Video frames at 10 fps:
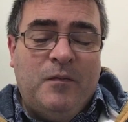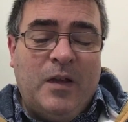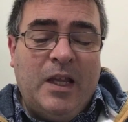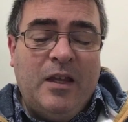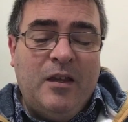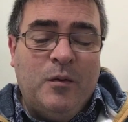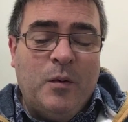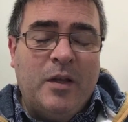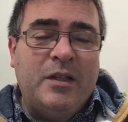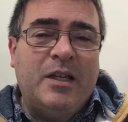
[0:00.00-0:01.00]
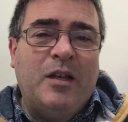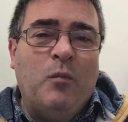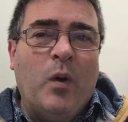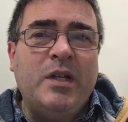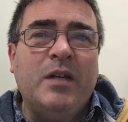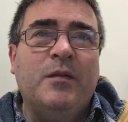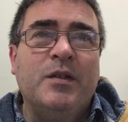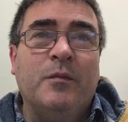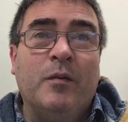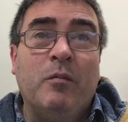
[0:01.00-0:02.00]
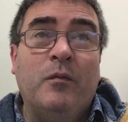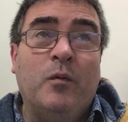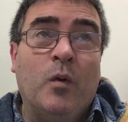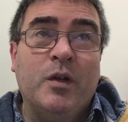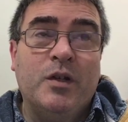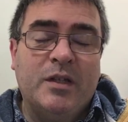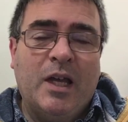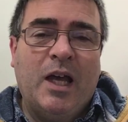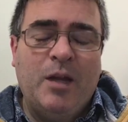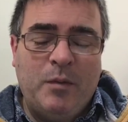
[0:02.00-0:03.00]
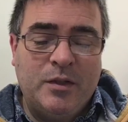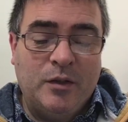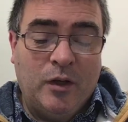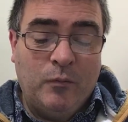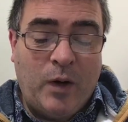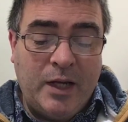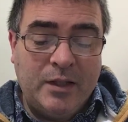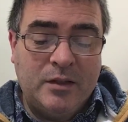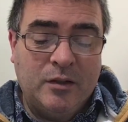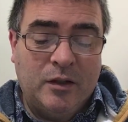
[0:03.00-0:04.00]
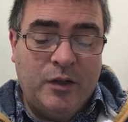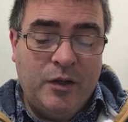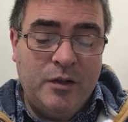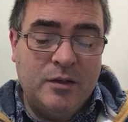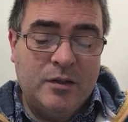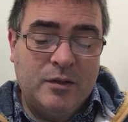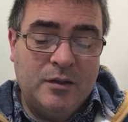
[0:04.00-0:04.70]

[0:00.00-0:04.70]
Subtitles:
feeling, you know, wishing for something before it's your time. It's not right, it's not good.